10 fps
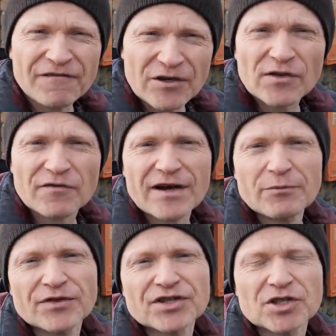fill the
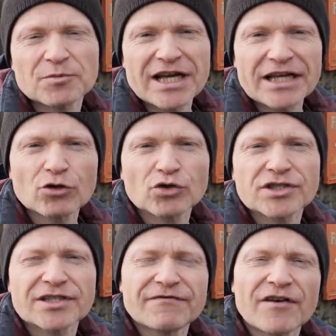frame with the subject in order
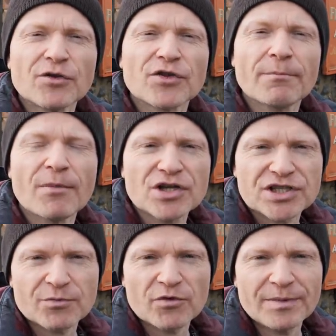to devote the
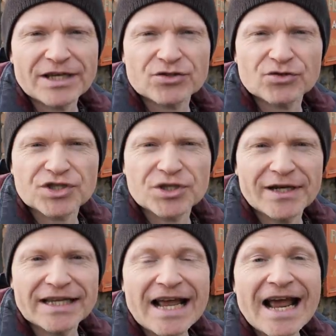most number of pixels to
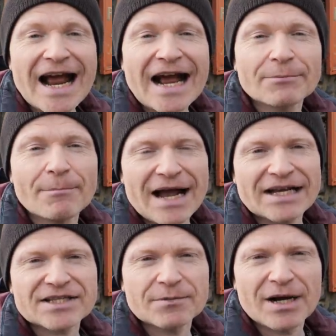it and
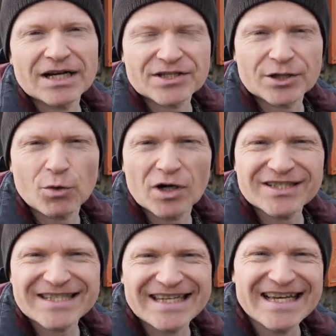maximize the
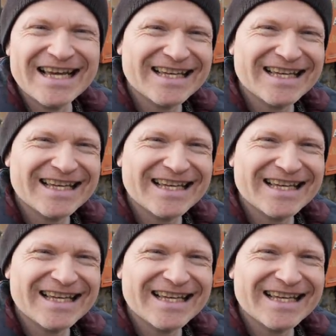quality.